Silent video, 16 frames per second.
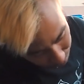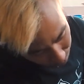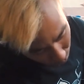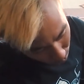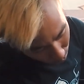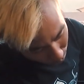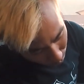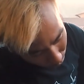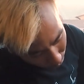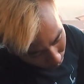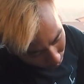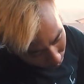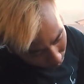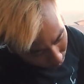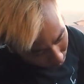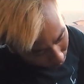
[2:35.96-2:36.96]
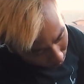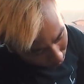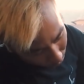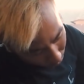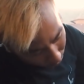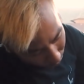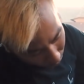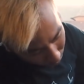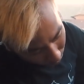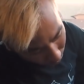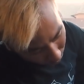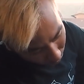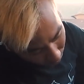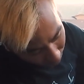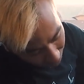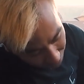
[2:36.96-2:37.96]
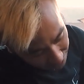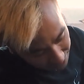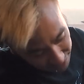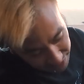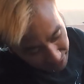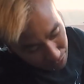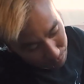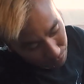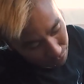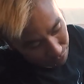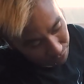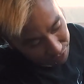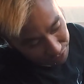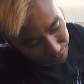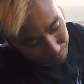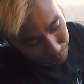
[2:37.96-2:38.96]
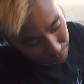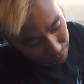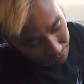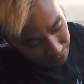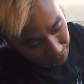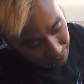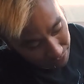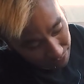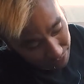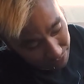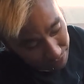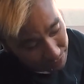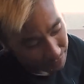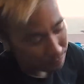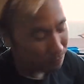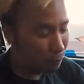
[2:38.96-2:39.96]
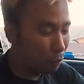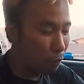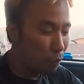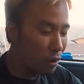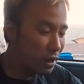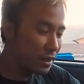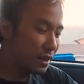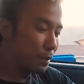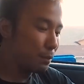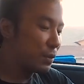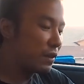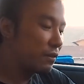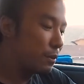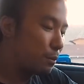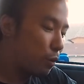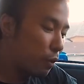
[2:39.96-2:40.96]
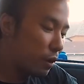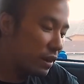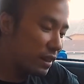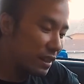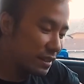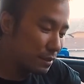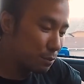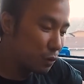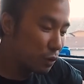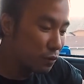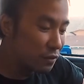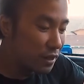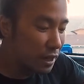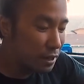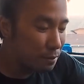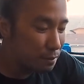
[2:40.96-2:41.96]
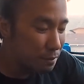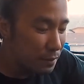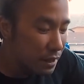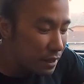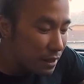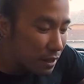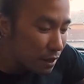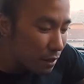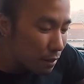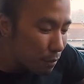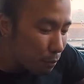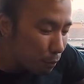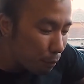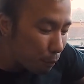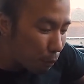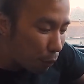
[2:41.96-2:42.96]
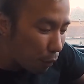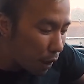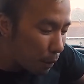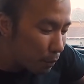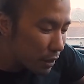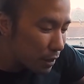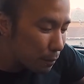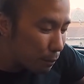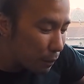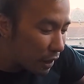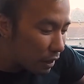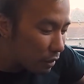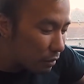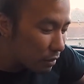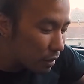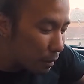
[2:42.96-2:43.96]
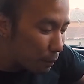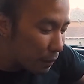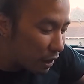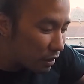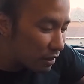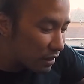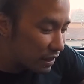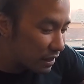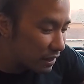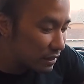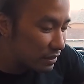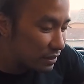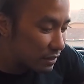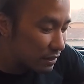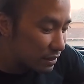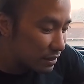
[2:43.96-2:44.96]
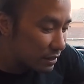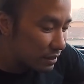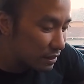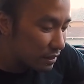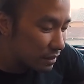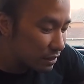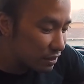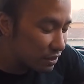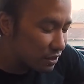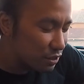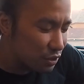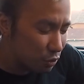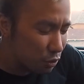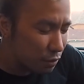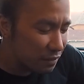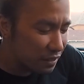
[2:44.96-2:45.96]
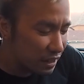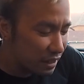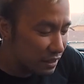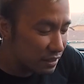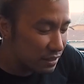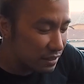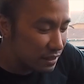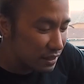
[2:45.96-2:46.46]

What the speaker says: for an insane amount of adjustability. For one, the pivot point is moved up probably about an inch, just short of an inch.